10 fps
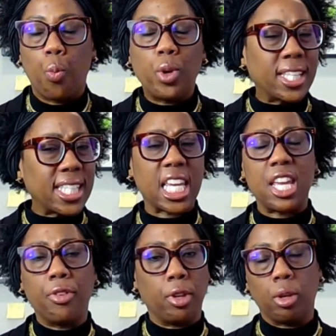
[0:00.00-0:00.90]
What does that
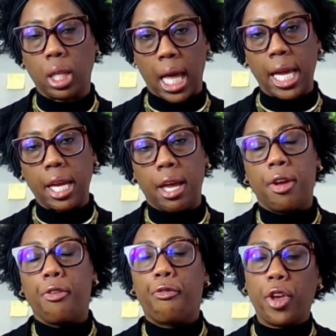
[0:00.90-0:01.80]
even look like?
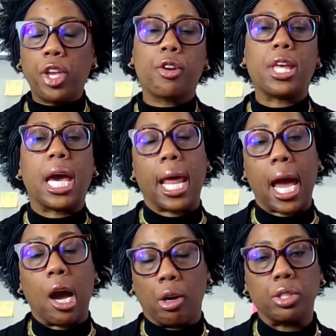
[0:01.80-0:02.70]
Figure that
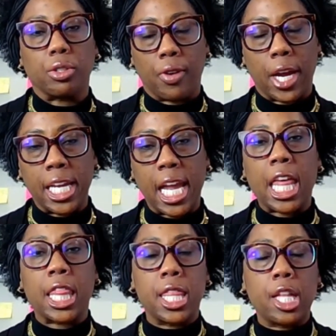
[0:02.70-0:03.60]
out, right?
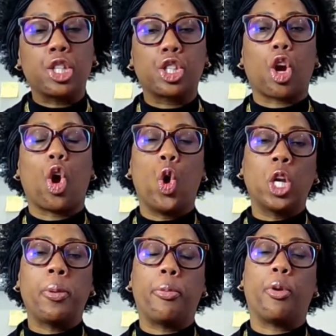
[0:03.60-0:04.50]
And then start
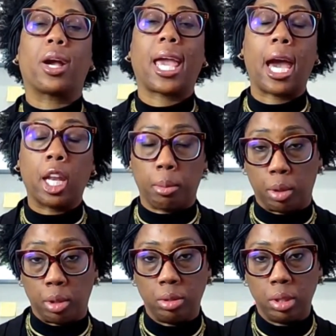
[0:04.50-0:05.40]
holding people
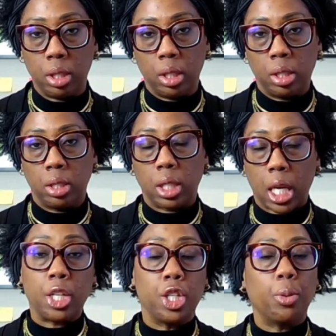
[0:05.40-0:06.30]
accountable
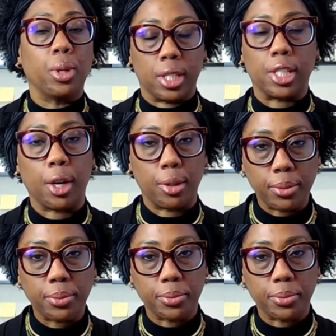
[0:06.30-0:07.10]
in doing so.